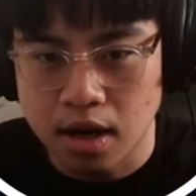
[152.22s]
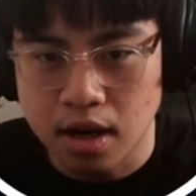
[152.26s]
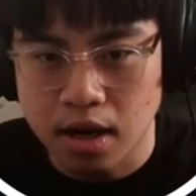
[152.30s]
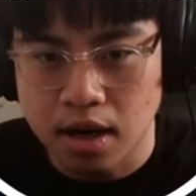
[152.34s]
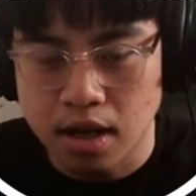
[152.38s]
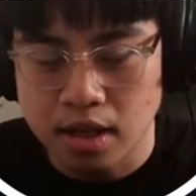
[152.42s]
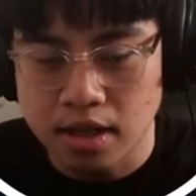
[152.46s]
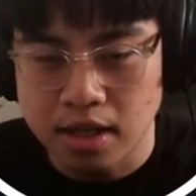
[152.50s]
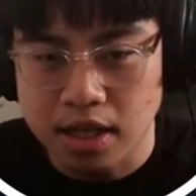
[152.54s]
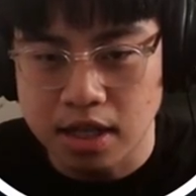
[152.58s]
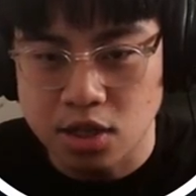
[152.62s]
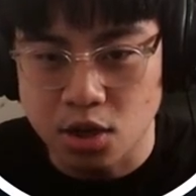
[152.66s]

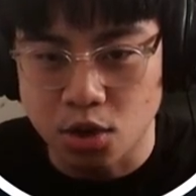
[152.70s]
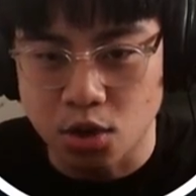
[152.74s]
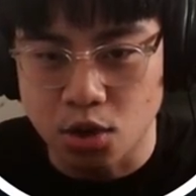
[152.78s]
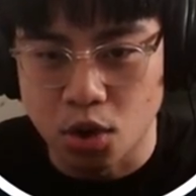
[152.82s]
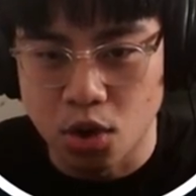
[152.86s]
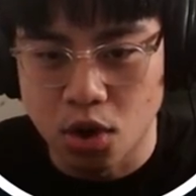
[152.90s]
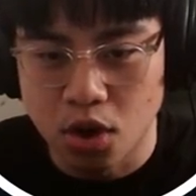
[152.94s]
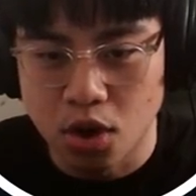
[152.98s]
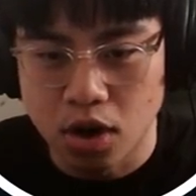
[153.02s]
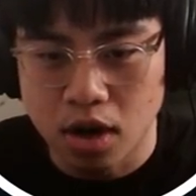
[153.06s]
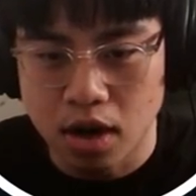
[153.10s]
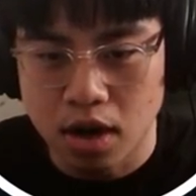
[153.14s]
Oh. That's the
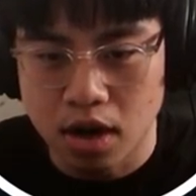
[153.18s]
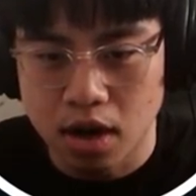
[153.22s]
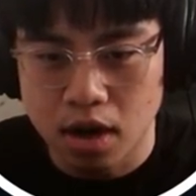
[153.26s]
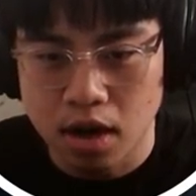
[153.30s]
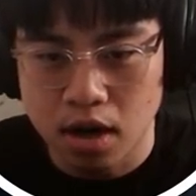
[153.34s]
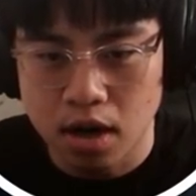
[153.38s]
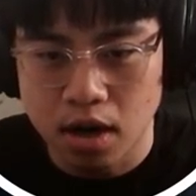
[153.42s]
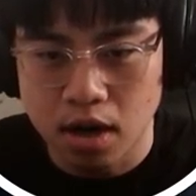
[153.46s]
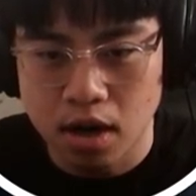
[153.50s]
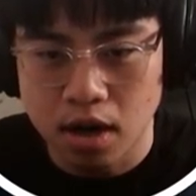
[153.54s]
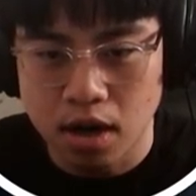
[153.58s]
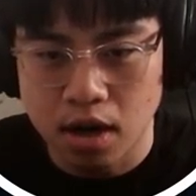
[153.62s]
door. Oh.
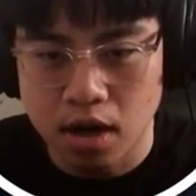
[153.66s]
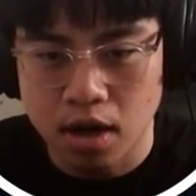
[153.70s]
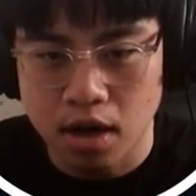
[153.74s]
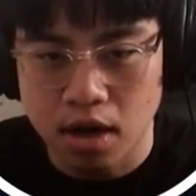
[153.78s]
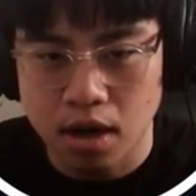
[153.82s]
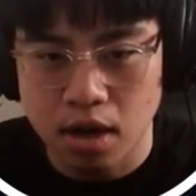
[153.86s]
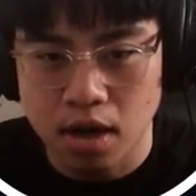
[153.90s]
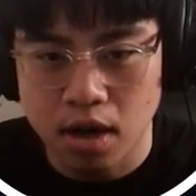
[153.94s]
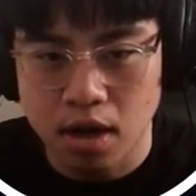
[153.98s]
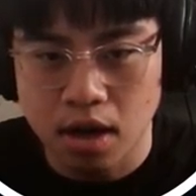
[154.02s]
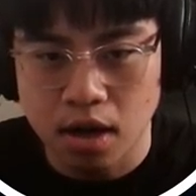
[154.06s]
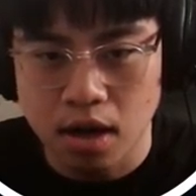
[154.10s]

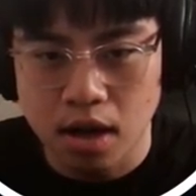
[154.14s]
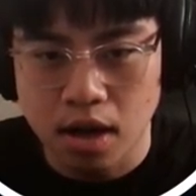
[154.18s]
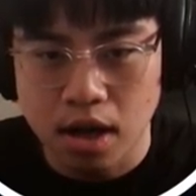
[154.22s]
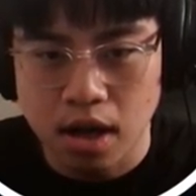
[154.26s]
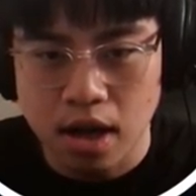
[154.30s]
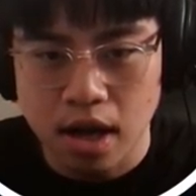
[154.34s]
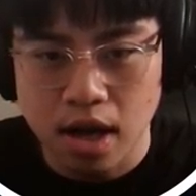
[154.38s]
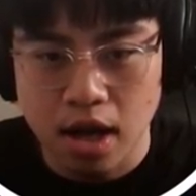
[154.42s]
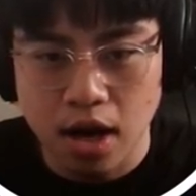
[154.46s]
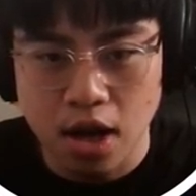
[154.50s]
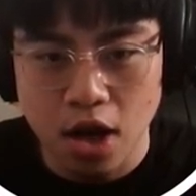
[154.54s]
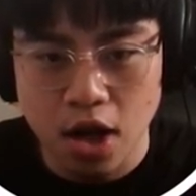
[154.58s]

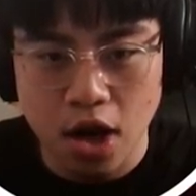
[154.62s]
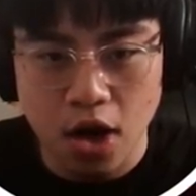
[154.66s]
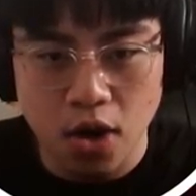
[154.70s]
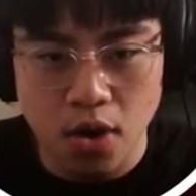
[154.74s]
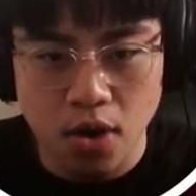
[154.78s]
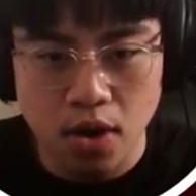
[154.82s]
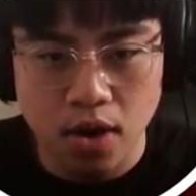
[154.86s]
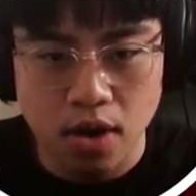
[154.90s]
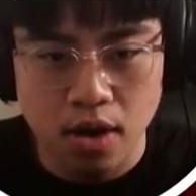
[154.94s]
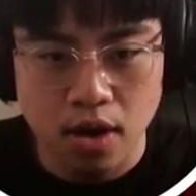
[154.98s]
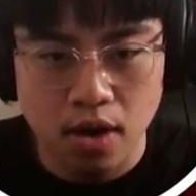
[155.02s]
Hello? Just don't go